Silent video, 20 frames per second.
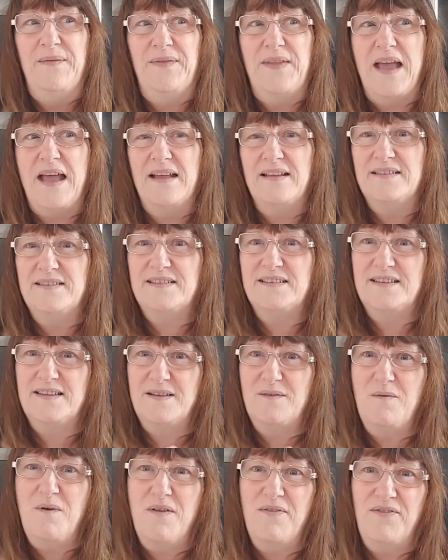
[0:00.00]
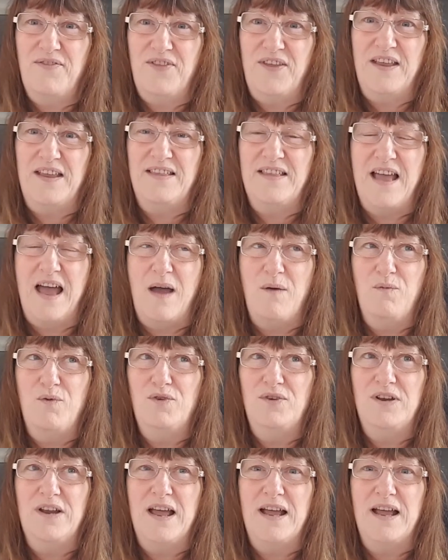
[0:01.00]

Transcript: that's the one thing that I would